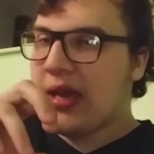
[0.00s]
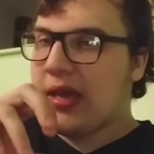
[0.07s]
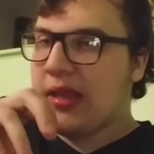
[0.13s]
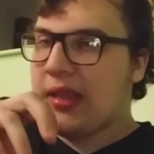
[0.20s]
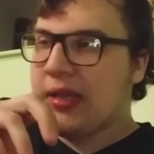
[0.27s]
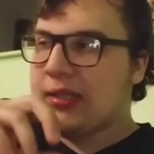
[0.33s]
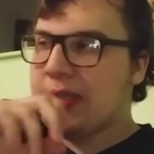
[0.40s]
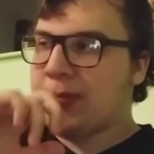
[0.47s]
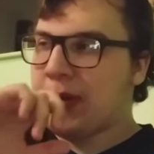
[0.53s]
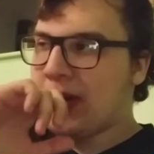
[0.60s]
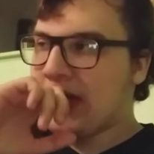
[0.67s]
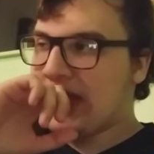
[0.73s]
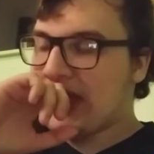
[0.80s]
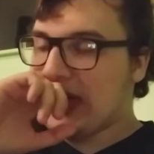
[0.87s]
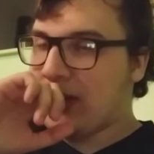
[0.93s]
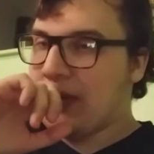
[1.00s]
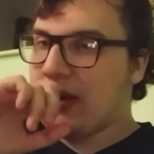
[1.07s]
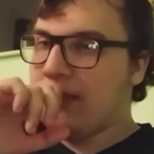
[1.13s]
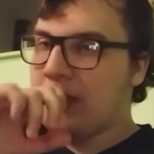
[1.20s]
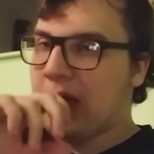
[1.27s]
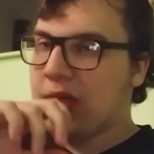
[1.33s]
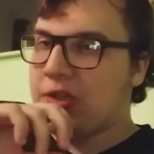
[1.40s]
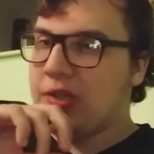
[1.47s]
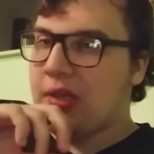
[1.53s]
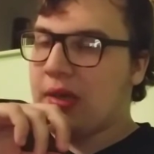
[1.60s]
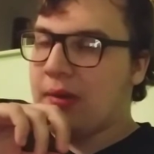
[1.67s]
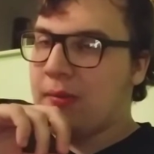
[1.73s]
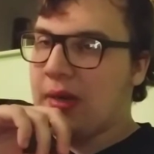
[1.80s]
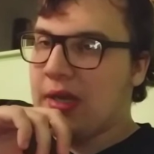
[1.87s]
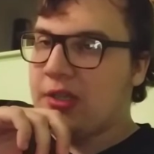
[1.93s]
That's probably the second one I
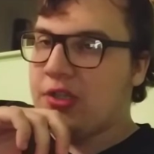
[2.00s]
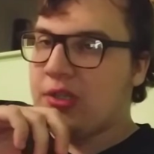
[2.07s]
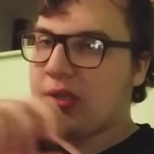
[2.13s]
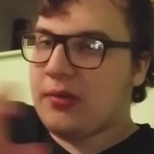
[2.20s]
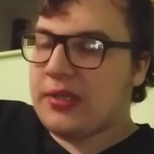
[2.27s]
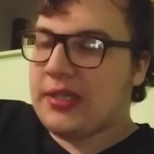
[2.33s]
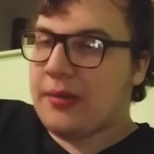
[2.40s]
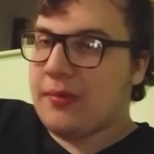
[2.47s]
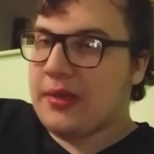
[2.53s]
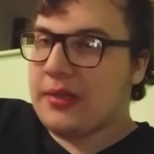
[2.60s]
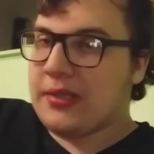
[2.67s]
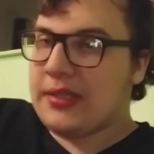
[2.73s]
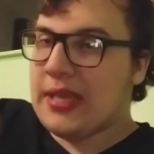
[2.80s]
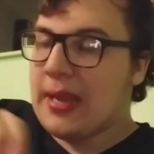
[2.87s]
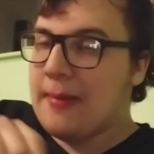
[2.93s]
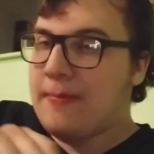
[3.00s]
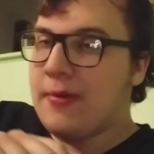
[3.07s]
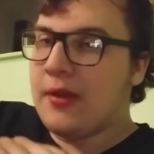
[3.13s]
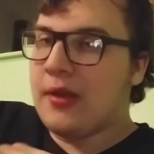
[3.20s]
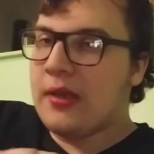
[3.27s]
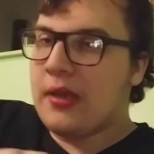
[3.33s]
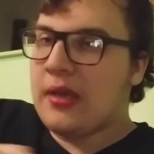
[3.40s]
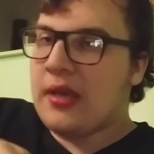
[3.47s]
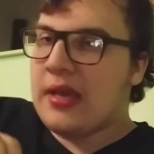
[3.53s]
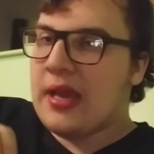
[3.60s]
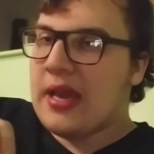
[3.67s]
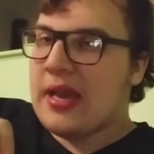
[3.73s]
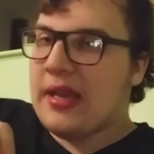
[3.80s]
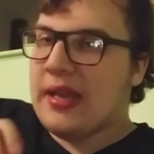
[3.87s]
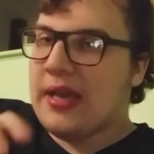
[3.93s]
watched. The second one is tape,
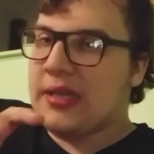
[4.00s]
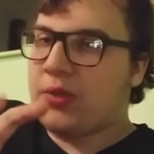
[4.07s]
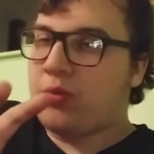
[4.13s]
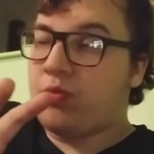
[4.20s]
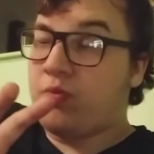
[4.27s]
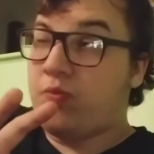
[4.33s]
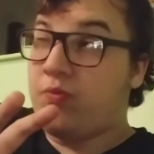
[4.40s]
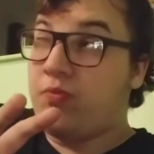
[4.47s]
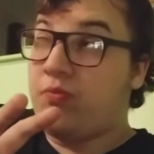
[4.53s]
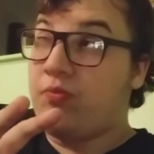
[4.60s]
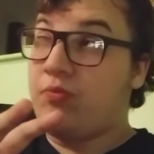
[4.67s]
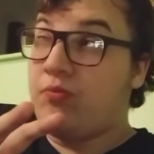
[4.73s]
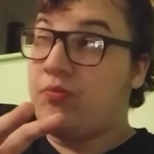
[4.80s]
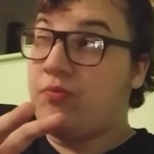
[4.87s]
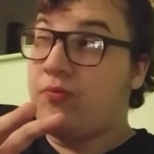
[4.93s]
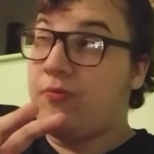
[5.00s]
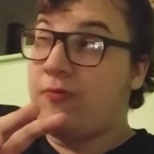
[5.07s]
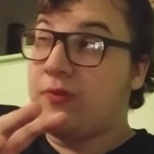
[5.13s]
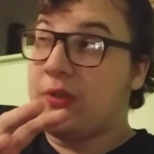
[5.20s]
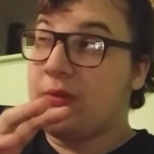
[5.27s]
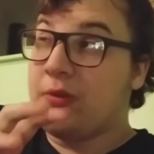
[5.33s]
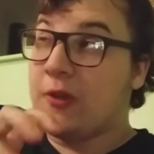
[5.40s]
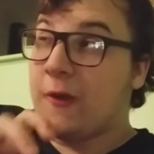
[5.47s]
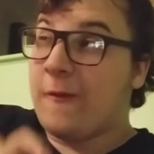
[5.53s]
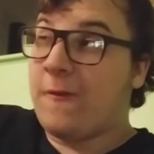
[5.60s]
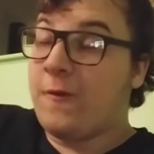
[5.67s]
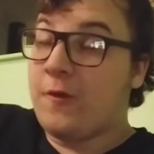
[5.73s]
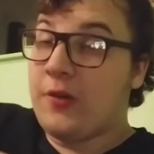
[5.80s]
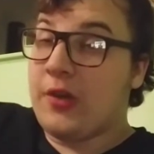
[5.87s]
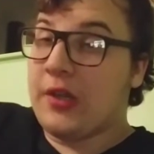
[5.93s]
and it has some sort of
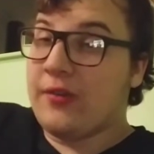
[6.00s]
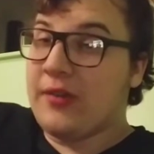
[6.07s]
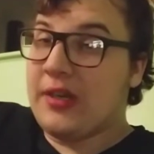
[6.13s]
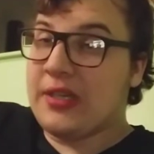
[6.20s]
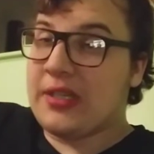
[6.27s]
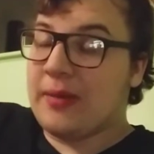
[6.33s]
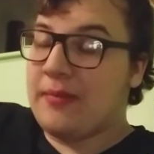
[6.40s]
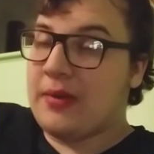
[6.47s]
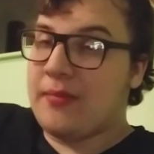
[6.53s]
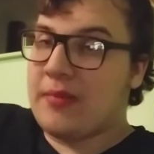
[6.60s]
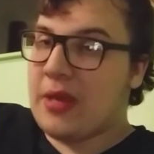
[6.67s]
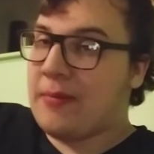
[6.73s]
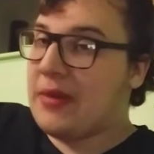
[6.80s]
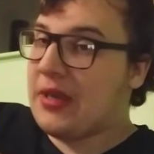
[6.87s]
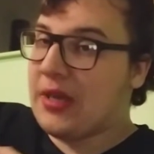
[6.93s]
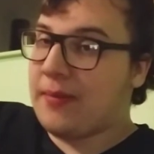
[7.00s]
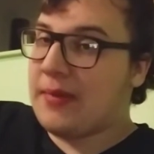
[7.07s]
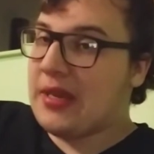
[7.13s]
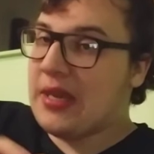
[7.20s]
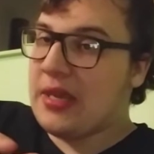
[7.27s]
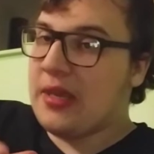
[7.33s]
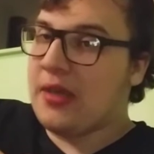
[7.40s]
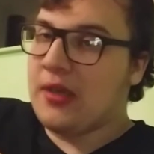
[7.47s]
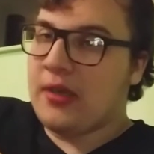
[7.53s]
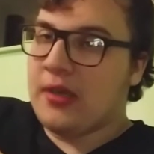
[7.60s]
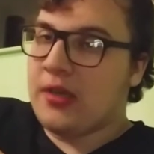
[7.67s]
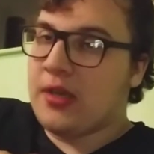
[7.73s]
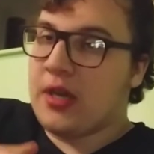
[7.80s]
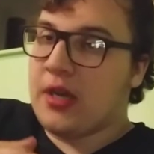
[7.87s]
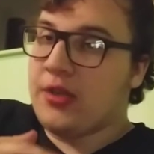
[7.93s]
food coloring or something. Maybe it could be
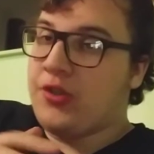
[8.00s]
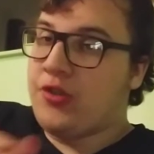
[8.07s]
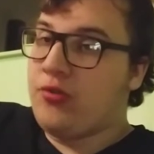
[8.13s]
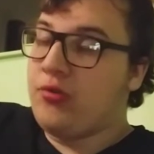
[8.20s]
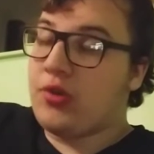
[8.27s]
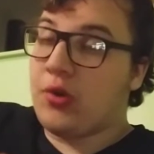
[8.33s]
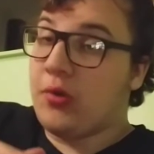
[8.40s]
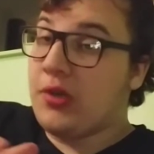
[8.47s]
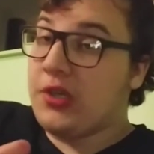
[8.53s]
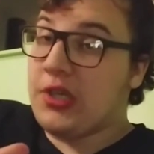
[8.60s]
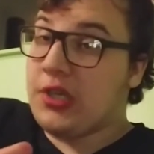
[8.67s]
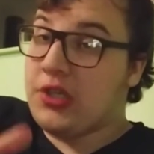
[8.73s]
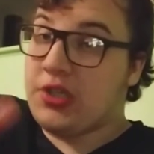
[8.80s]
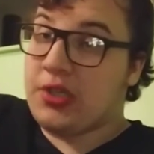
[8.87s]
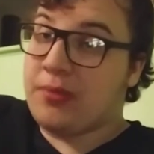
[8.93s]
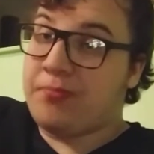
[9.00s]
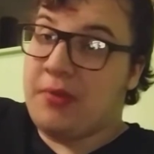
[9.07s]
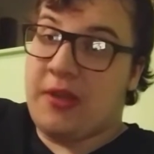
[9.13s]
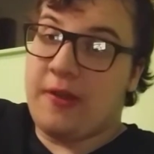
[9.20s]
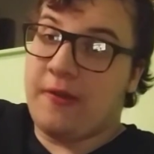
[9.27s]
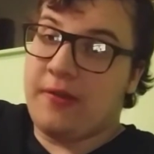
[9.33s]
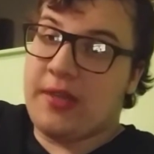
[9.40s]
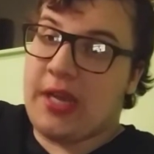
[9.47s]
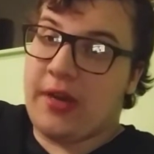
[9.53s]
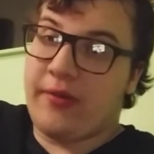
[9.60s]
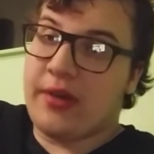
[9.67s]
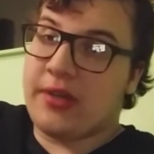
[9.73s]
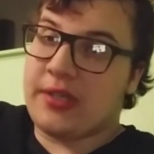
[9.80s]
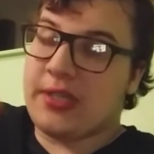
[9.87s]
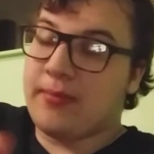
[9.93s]
a juice, or it could just be
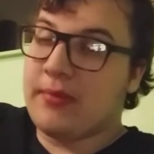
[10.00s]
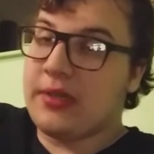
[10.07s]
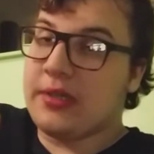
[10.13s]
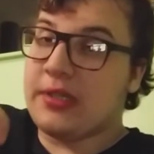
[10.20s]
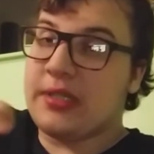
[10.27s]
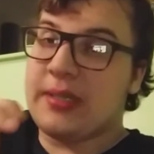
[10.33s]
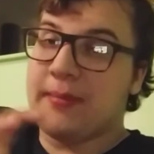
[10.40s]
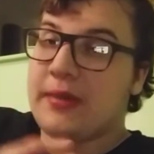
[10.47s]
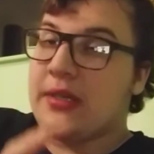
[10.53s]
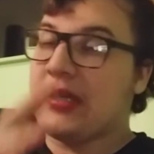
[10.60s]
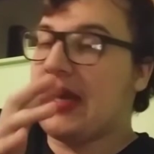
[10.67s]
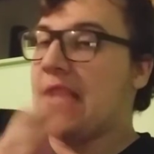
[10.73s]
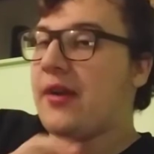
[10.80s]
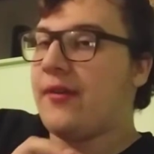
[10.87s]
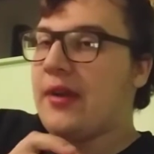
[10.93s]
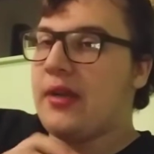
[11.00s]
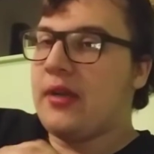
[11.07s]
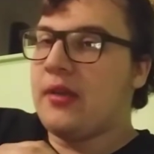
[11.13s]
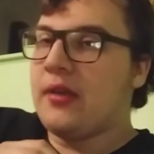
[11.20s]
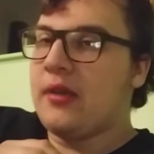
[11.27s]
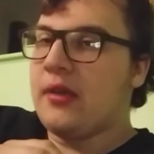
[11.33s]
Gatorade or similar to Gatorade.